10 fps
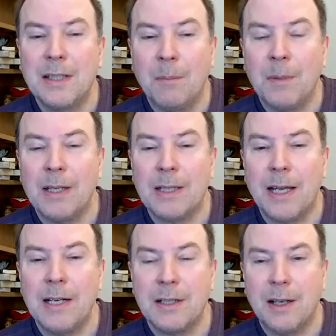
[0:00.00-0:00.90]
some
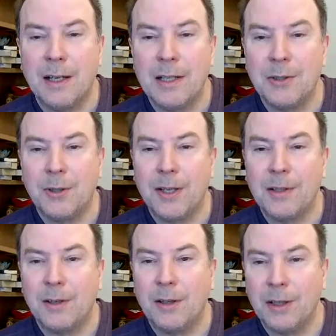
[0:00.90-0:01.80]
years later, I joined